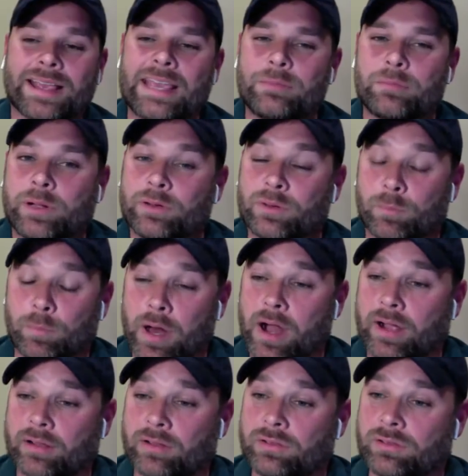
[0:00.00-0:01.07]
came away with the
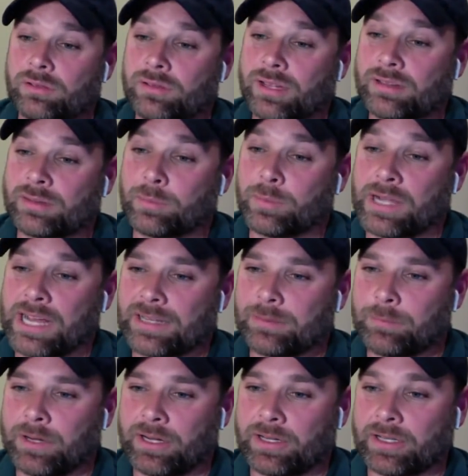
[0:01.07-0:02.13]
box, the Black
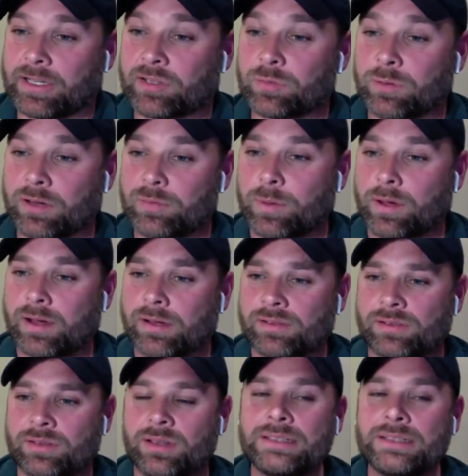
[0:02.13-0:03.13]
American Express box.